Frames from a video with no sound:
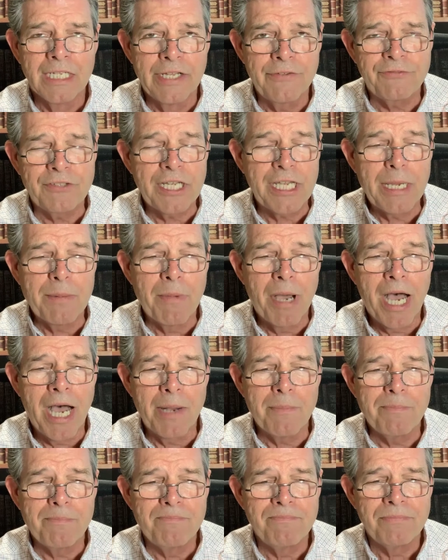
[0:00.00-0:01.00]
Lifting him
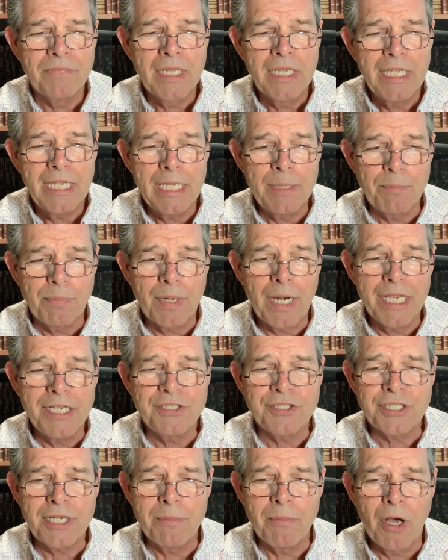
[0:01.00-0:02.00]
up, he
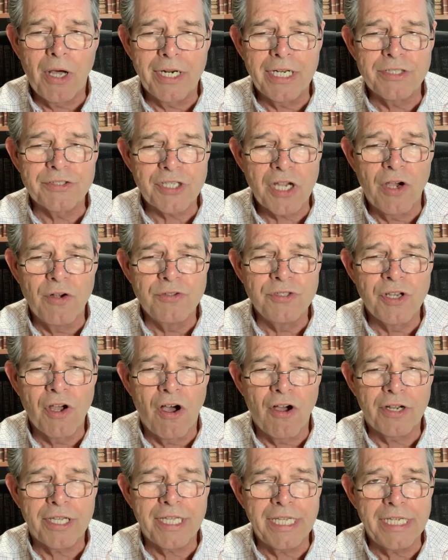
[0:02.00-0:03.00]
placed him on his own
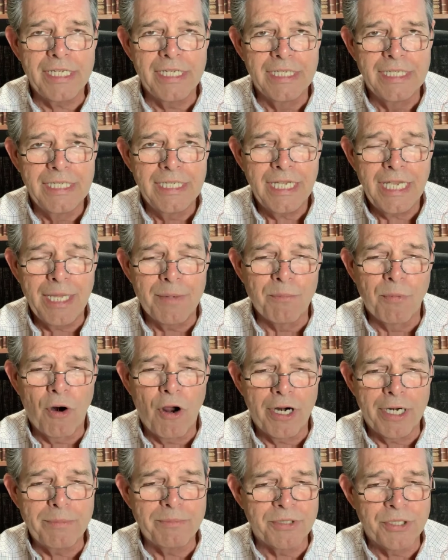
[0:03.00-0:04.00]
donkey and
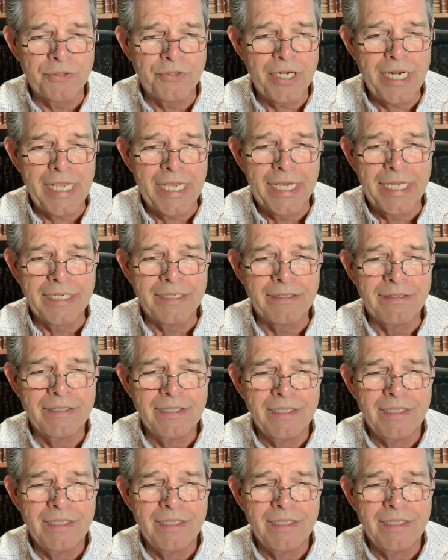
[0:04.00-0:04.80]
brought him to an inn.